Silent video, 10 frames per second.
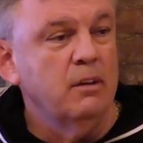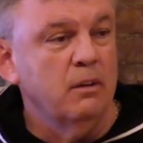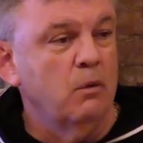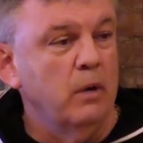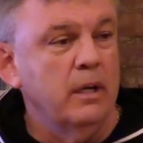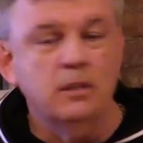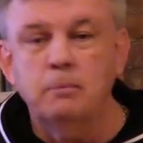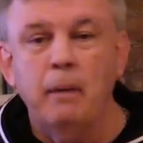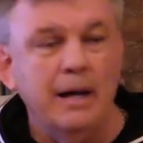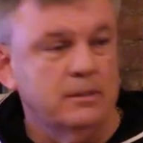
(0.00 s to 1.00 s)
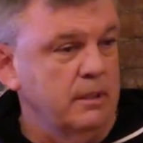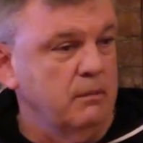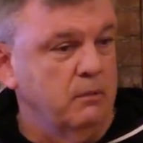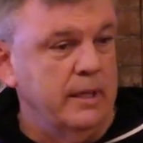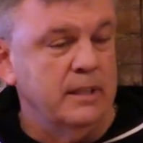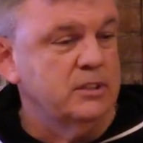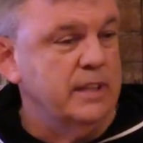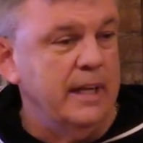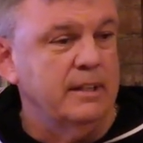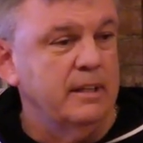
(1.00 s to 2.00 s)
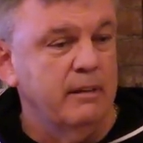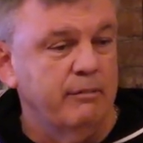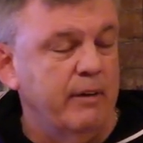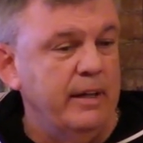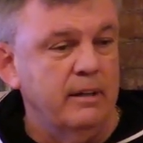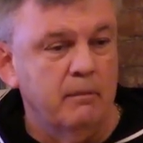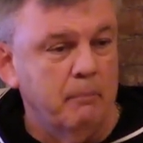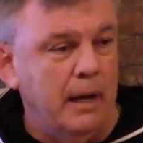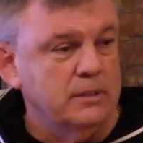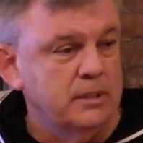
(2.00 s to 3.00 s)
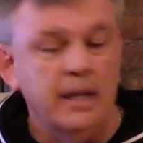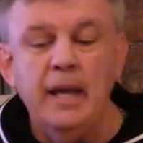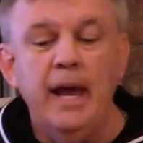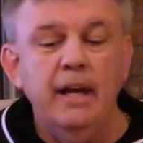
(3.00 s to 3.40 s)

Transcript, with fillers: you know what? It's boxing. When they're standing, they're fighting, they're boxing.